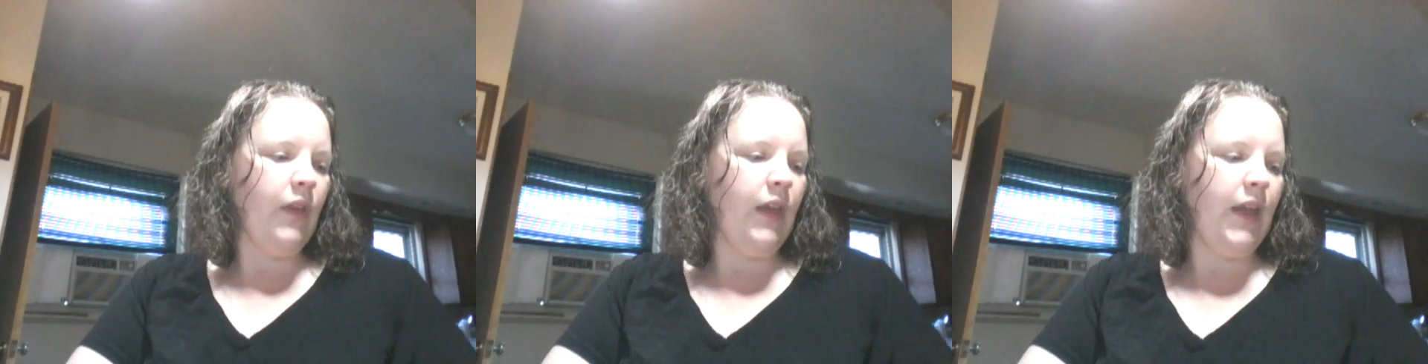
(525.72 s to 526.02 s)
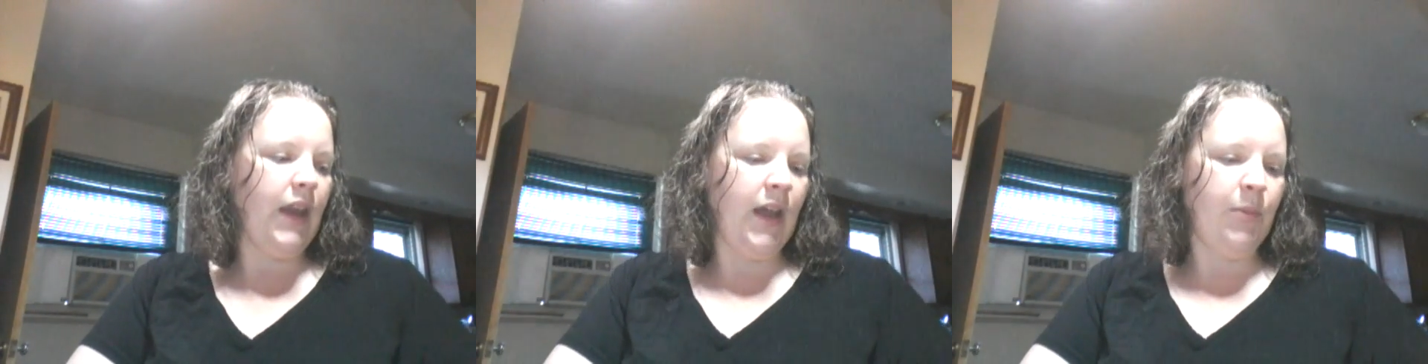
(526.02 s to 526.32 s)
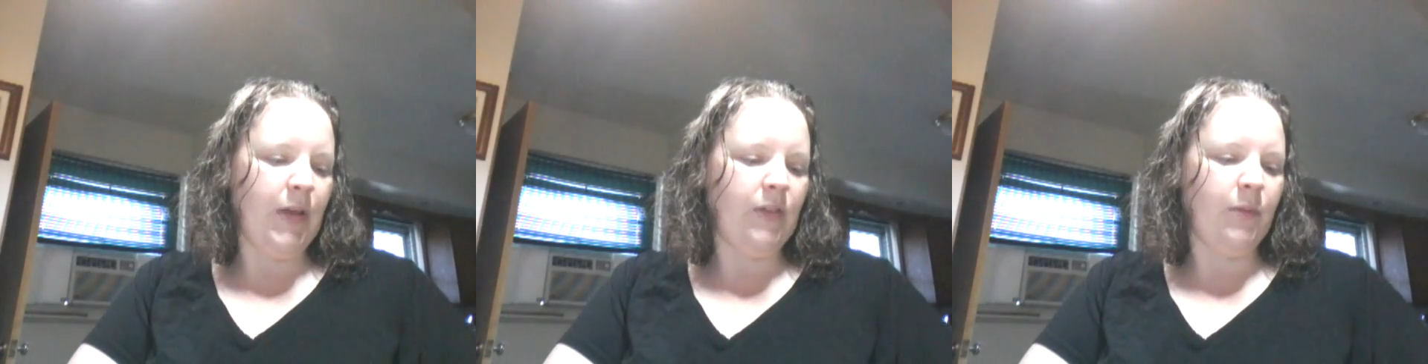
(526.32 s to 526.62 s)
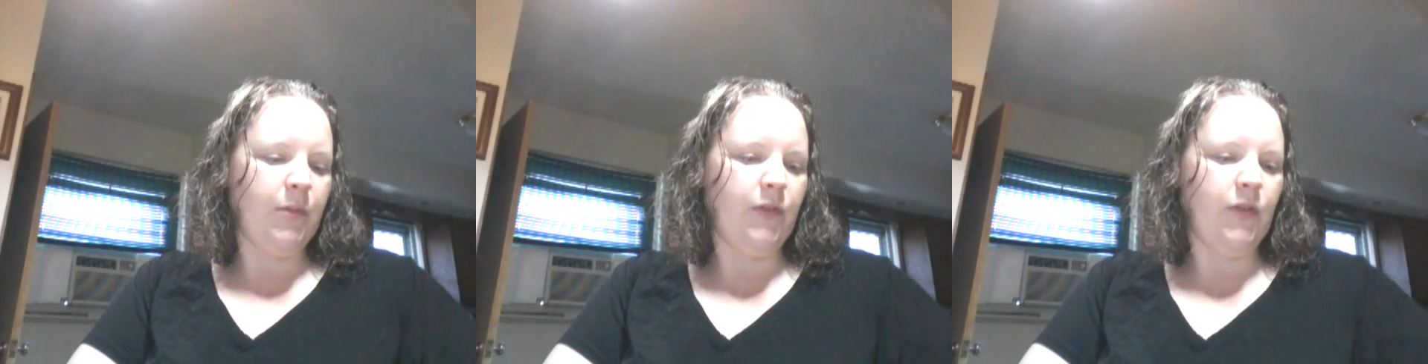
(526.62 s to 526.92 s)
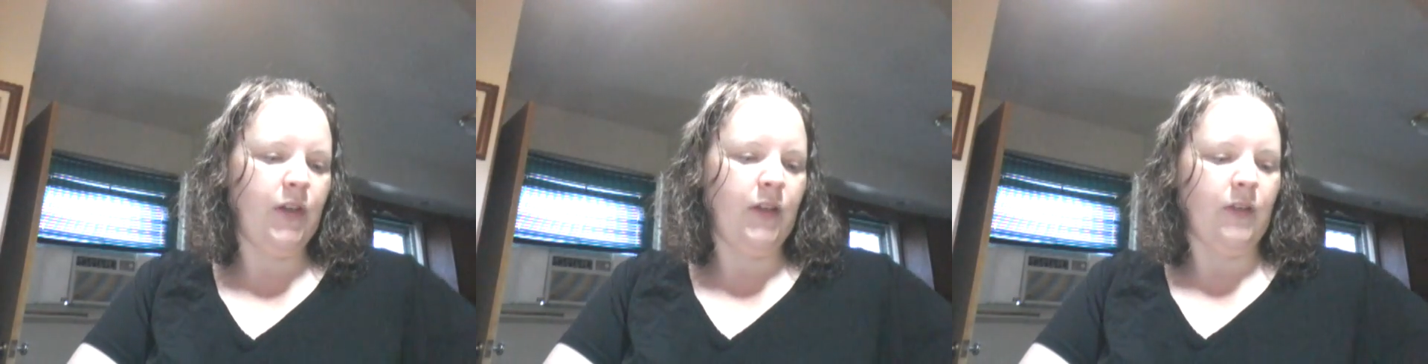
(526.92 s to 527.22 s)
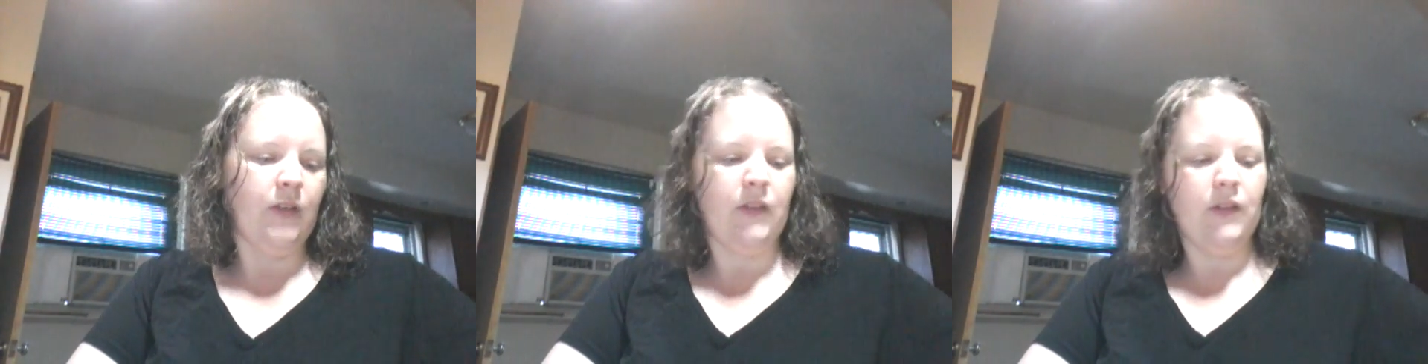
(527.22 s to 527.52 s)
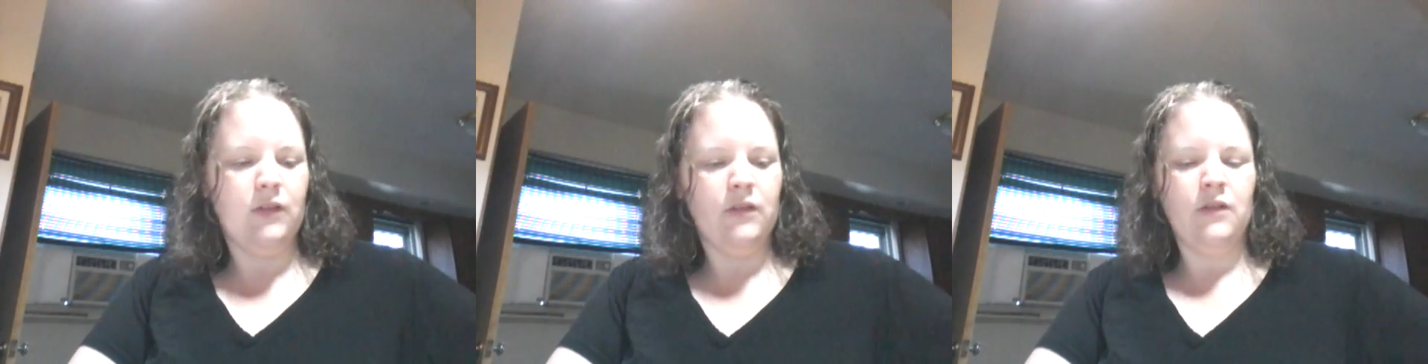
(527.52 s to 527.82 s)
and I picked up a few
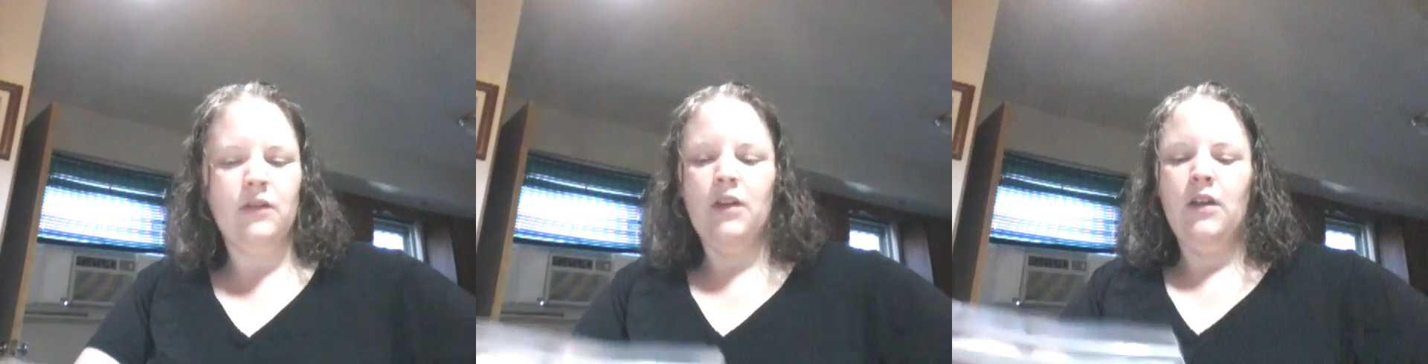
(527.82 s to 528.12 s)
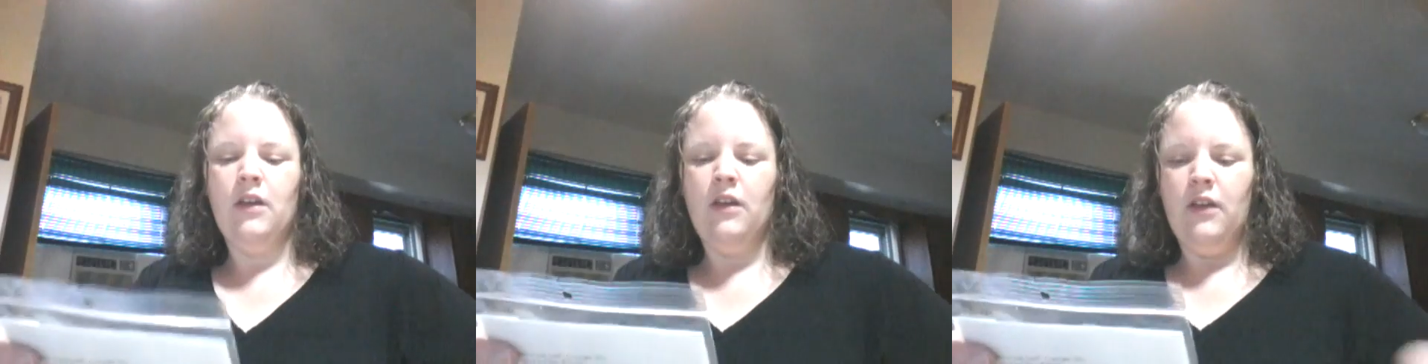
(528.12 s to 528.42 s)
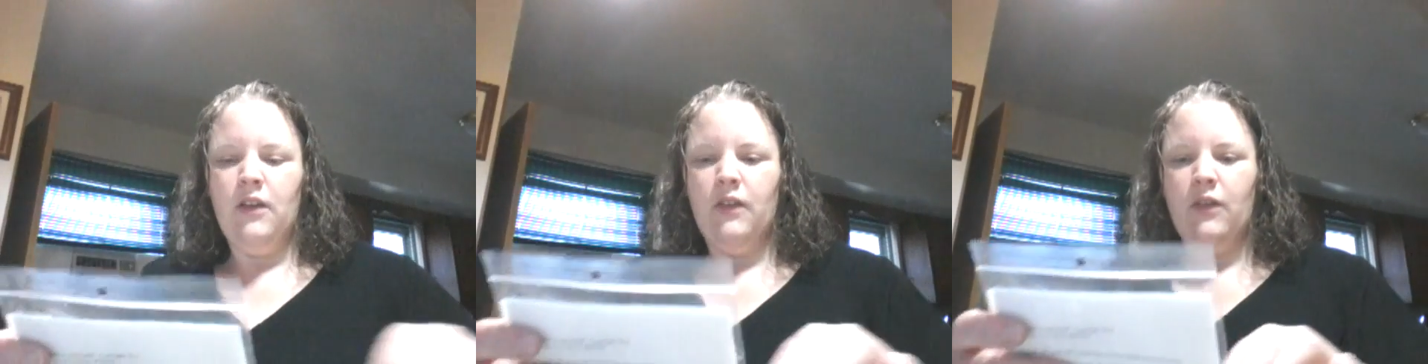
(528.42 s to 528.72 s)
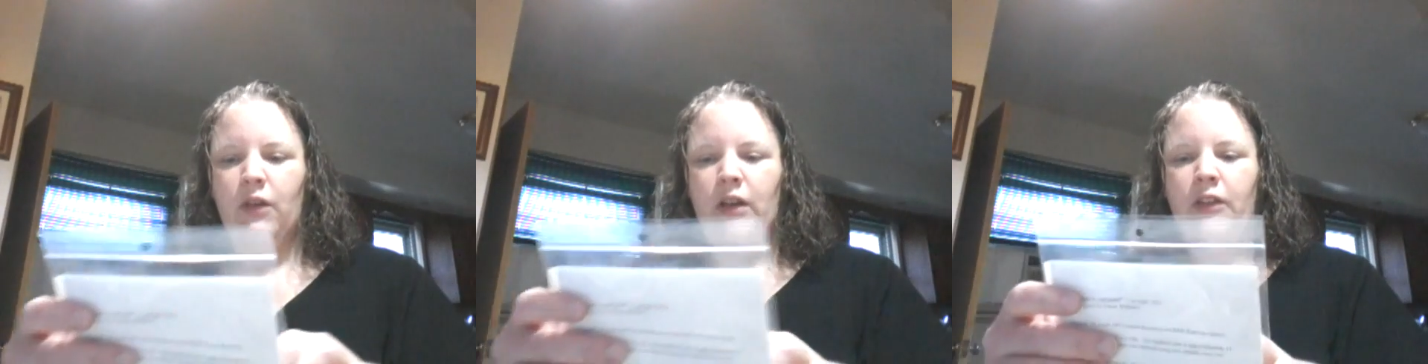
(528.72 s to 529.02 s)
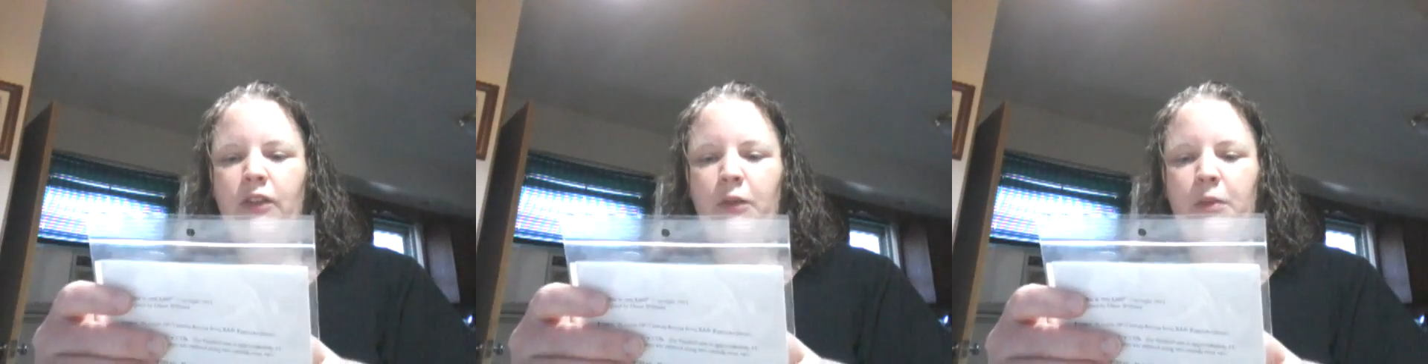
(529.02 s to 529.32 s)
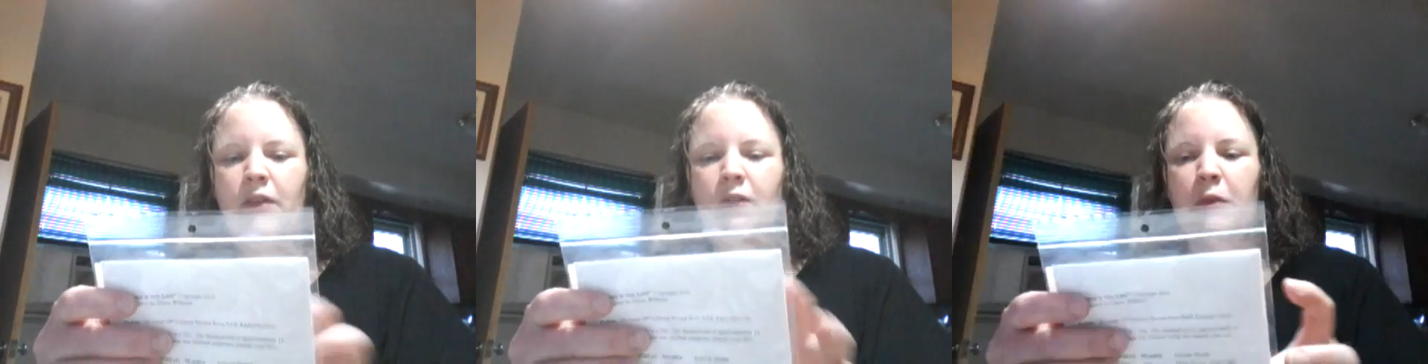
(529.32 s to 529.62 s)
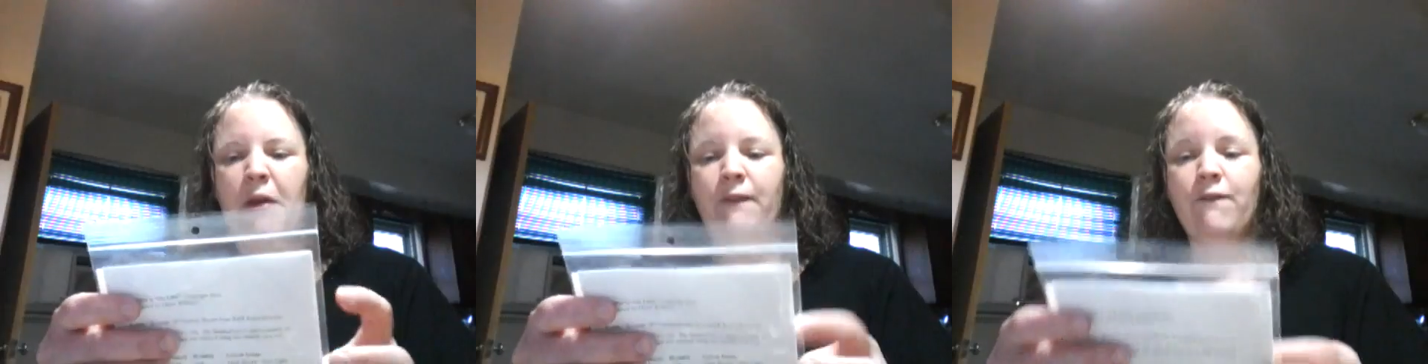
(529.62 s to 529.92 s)
things. So I got this one. This
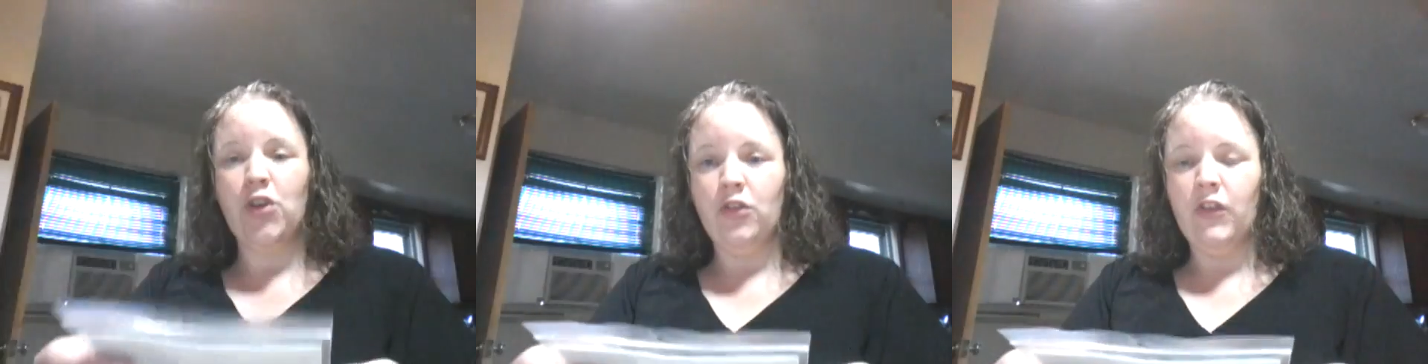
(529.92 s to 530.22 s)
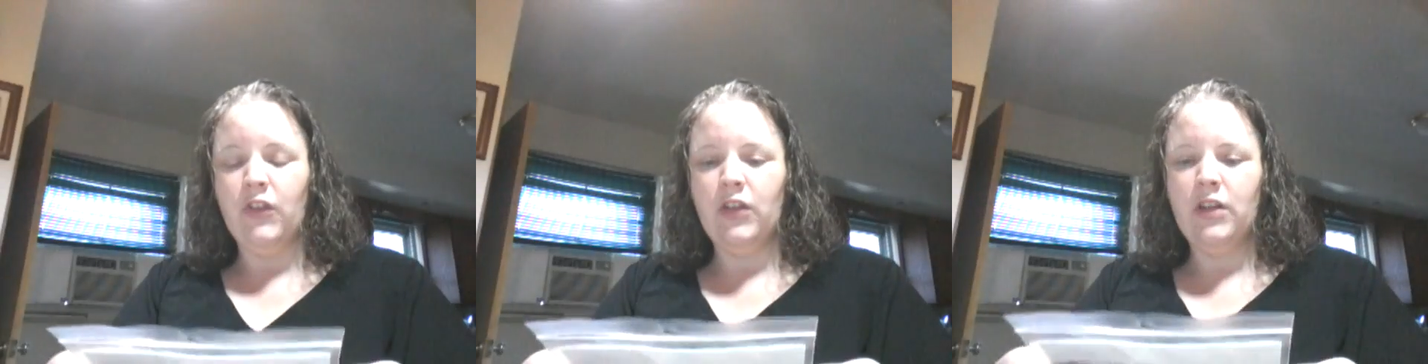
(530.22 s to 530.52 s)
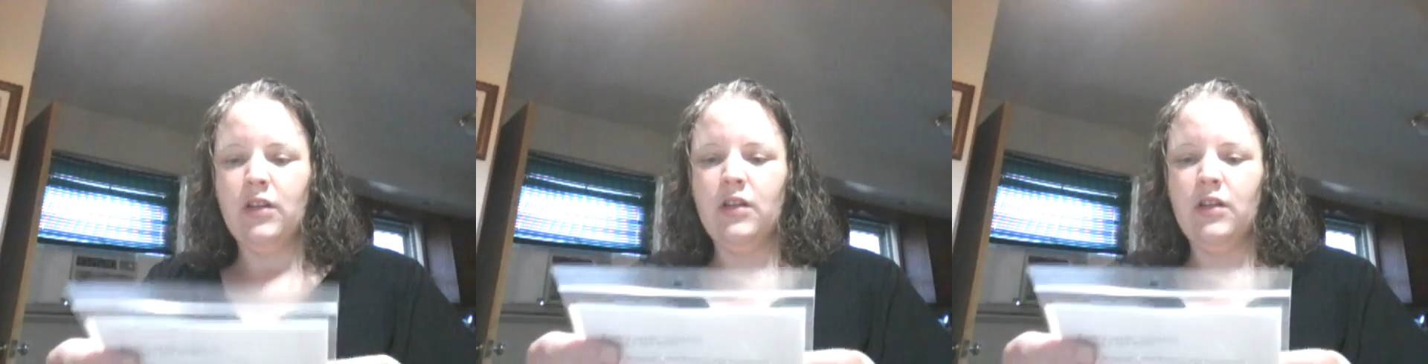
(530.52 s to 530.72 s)
is my first